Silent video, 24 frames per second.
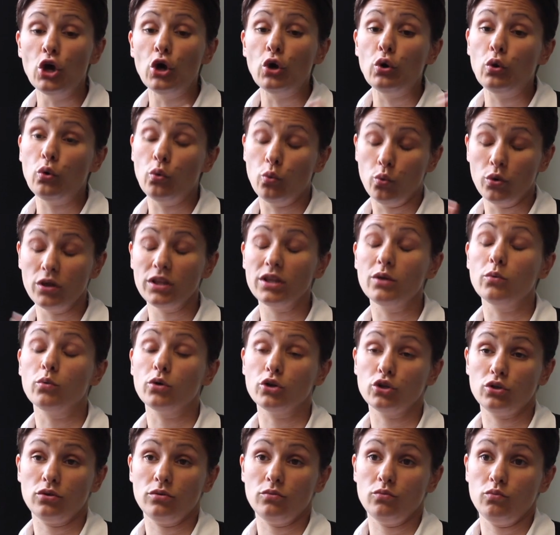who really were
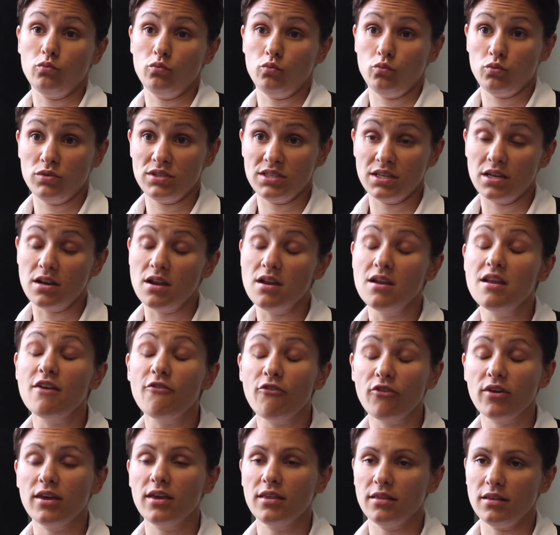
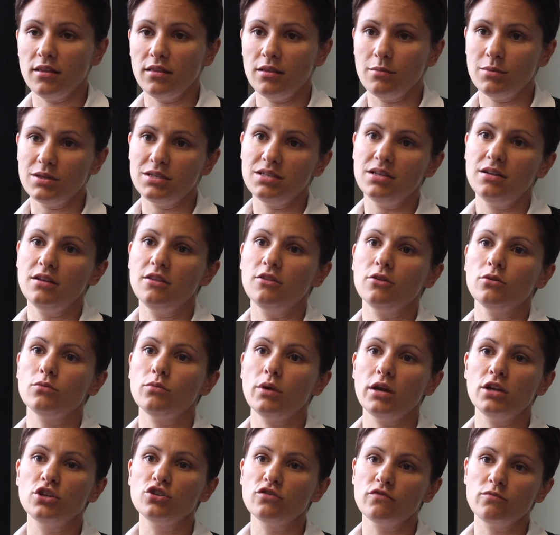significantly limited in their
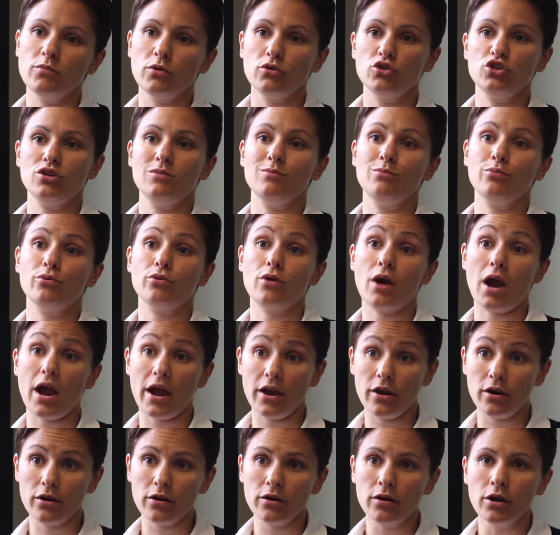range of motion
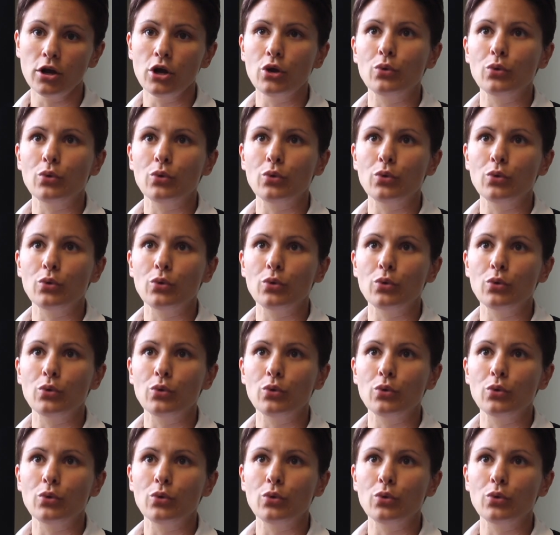prior,